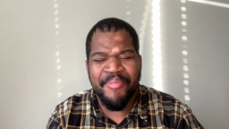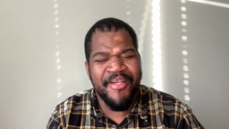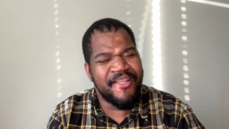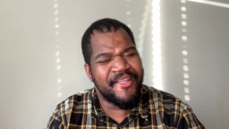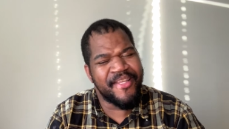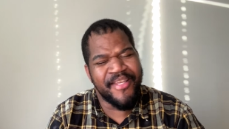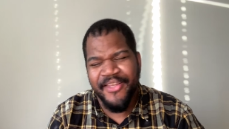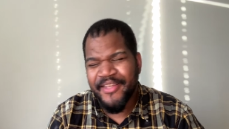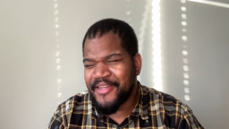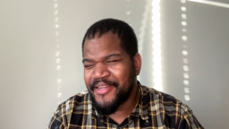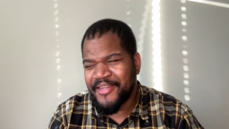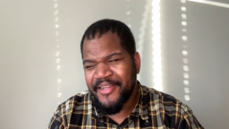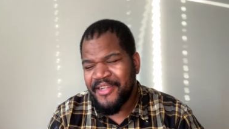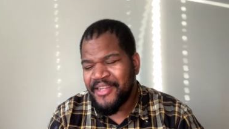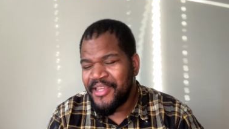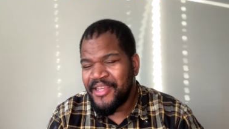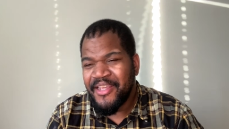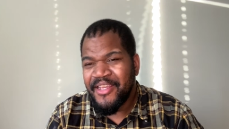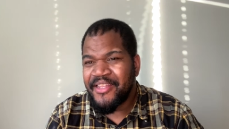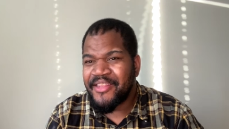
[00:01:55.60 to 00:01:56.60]
In
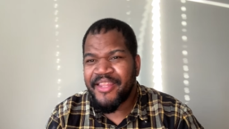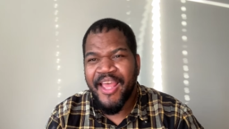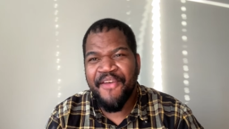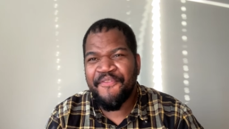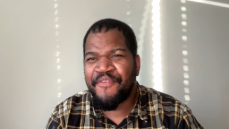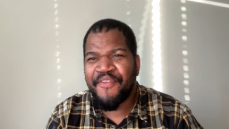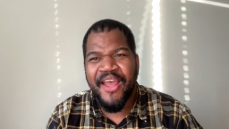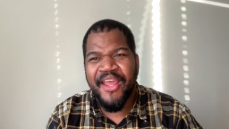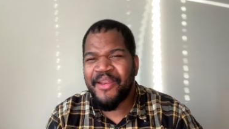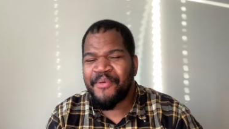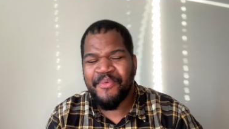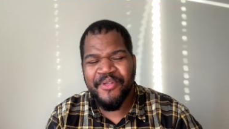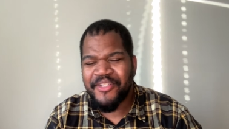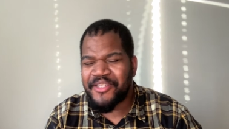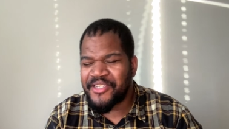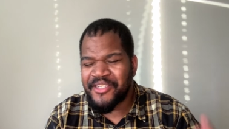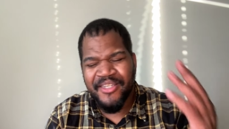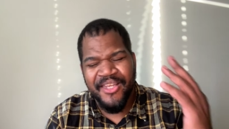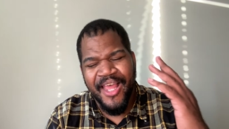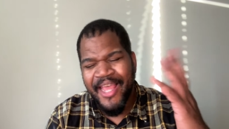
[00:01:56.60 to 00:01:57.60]
that fight, it was
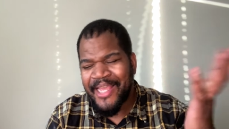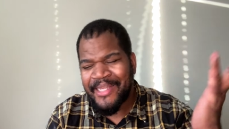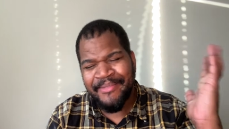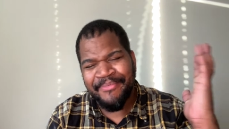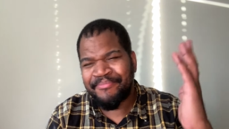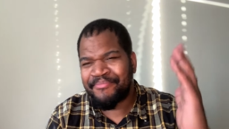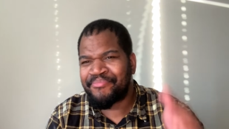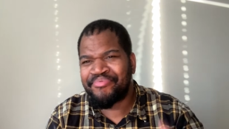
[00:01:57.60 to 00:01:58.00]
just like,